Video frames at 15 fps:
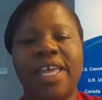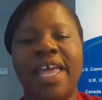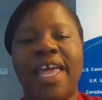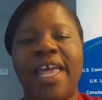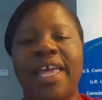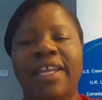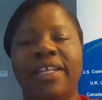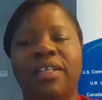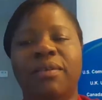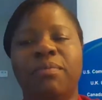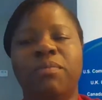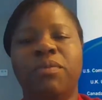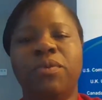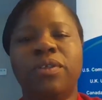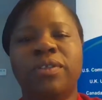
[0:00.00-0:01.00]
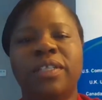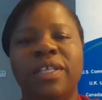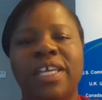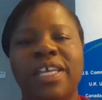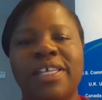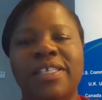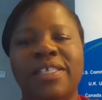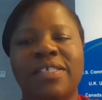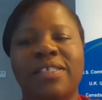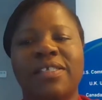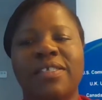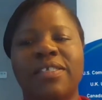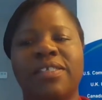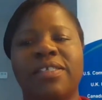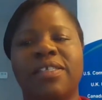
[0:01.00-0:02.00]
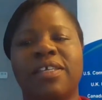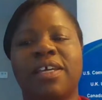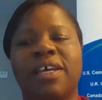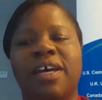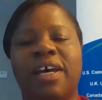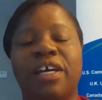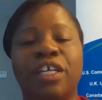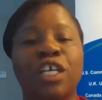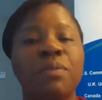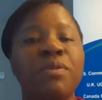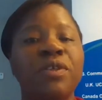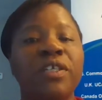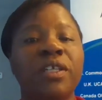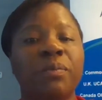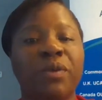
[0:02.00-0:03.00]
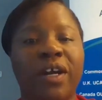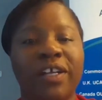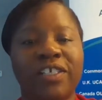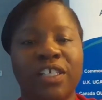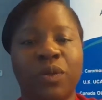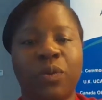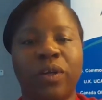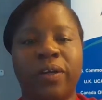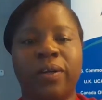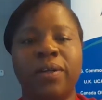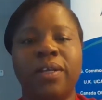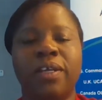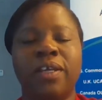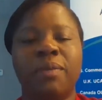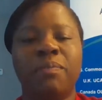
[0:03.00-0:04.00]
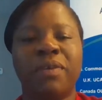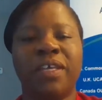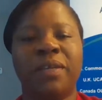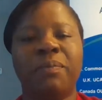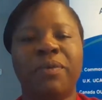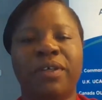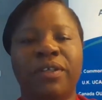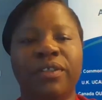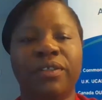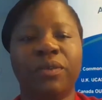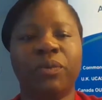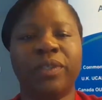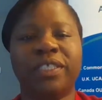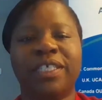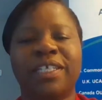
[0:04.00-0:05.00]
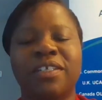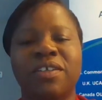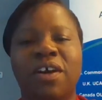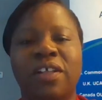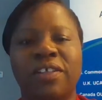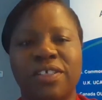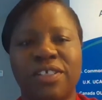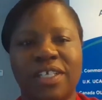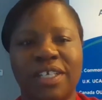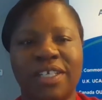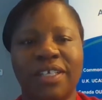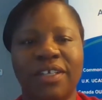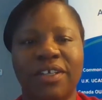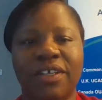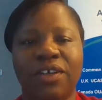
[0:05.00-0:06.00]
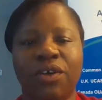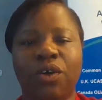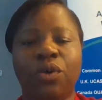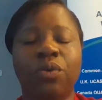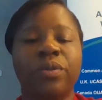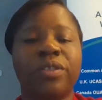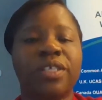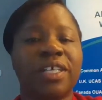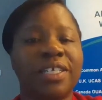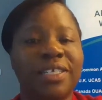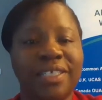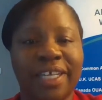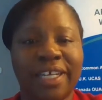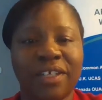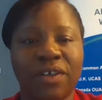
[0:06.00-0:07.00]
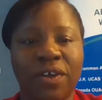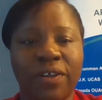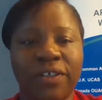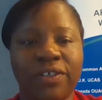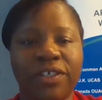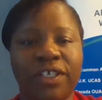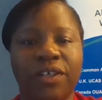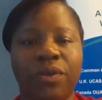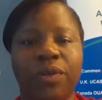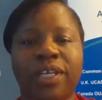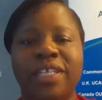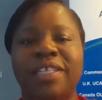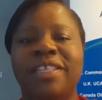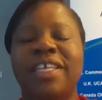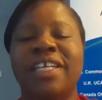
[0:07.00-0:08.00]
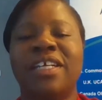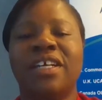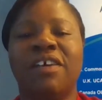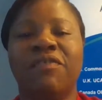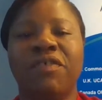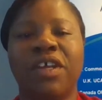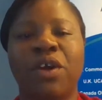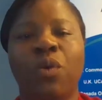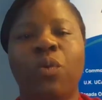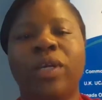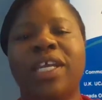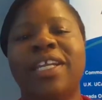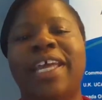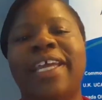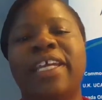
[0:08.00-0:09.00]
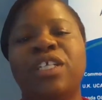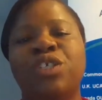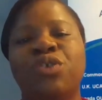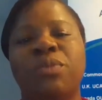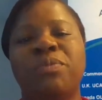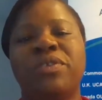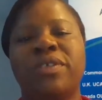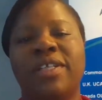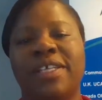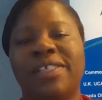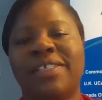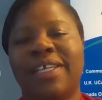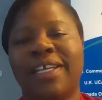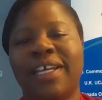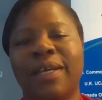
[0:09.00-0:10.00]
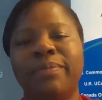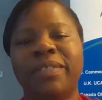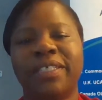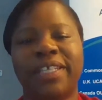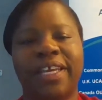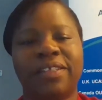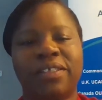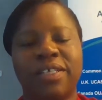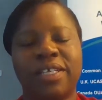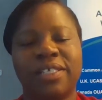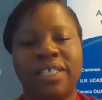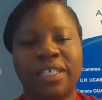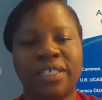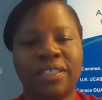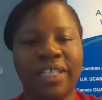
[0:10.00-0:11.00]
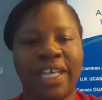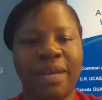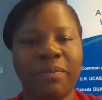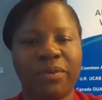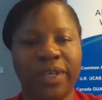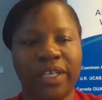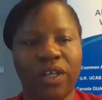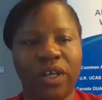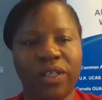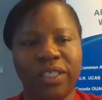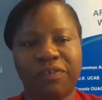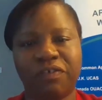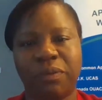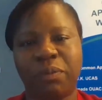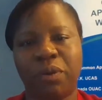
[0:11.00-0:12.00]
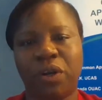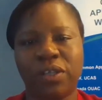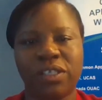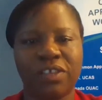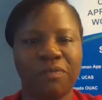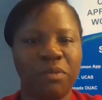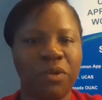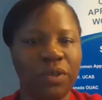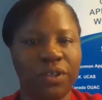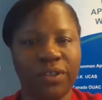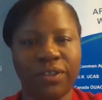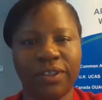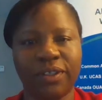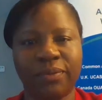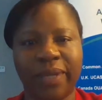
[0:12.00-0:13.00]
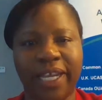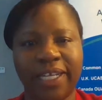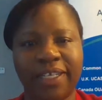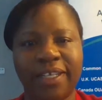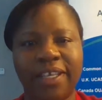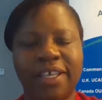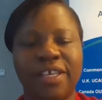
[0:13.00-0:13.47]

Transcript: And Moodle is a community project where people with technology or who's good in technology or can think of what can I contribute to this, they come together and they collaborate on different parts of Moodle, right?